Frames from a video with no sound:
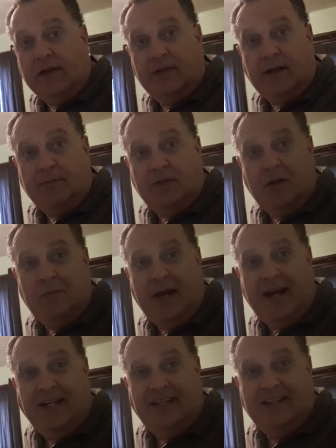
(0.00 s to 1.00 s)
that I'm done
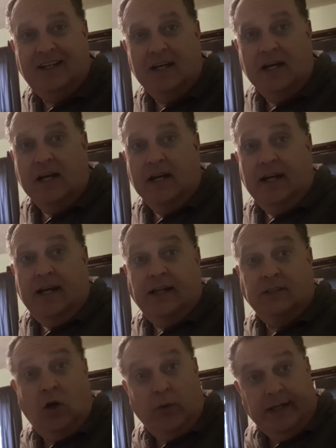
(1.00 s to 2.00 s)
painting
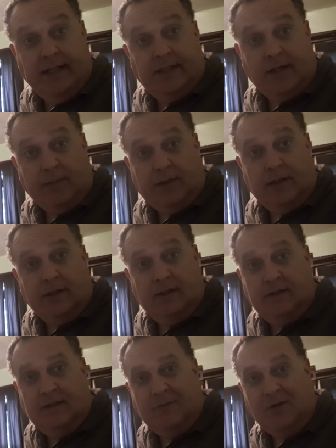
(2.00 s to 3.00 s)
and go eat something.
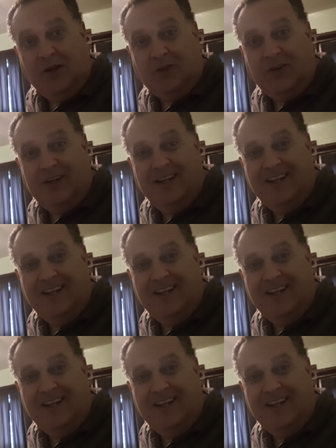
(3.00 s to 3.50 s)
I'm hungry.